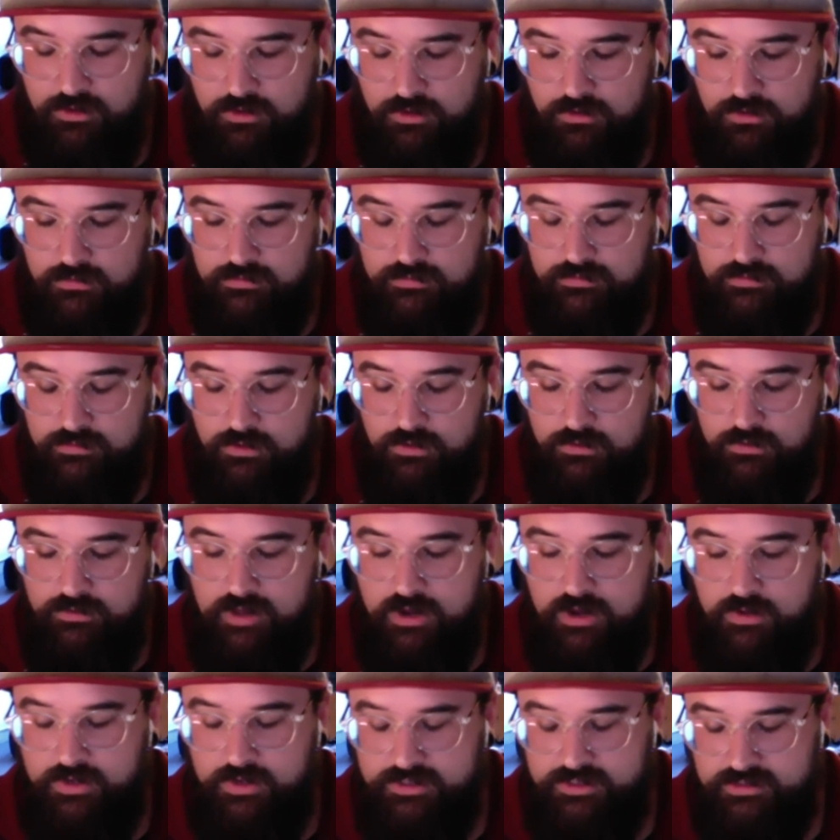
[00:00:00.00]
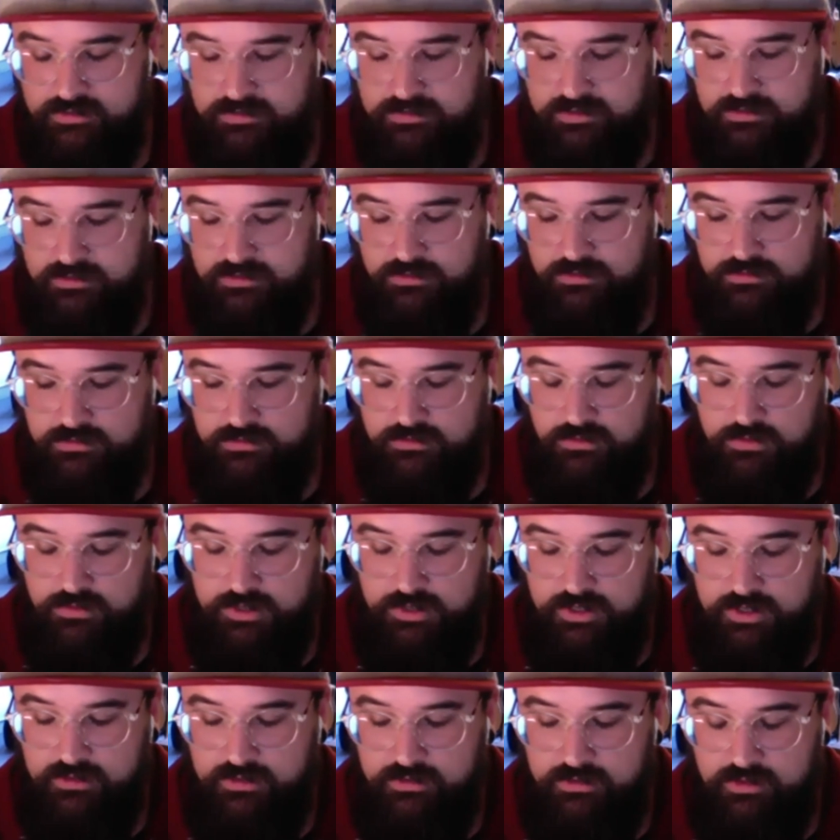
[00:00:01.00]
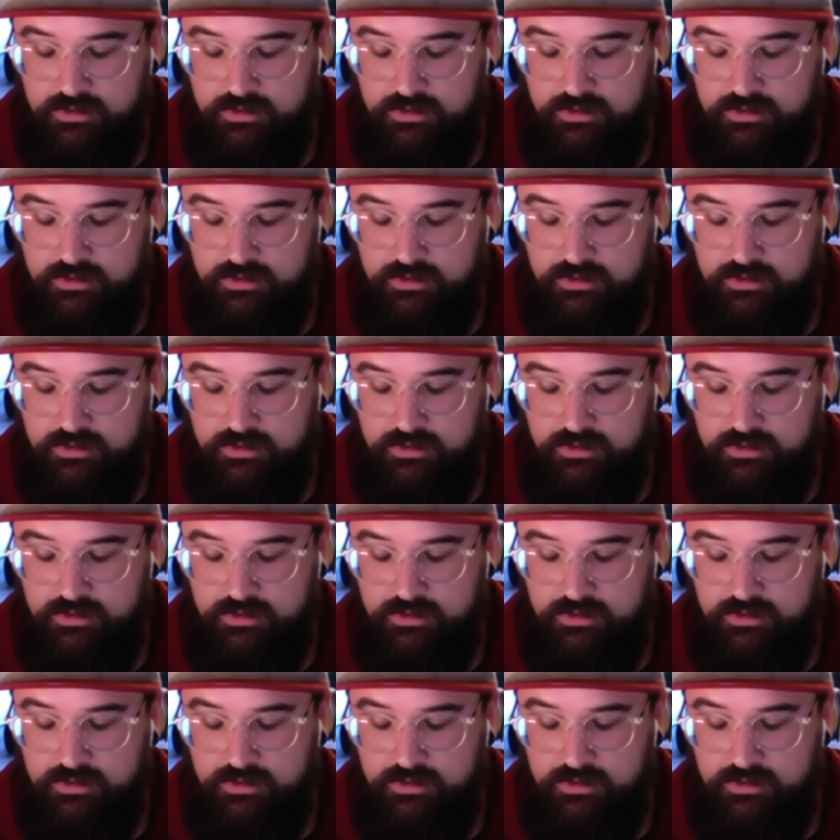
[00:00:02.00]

who's got questions and who's going,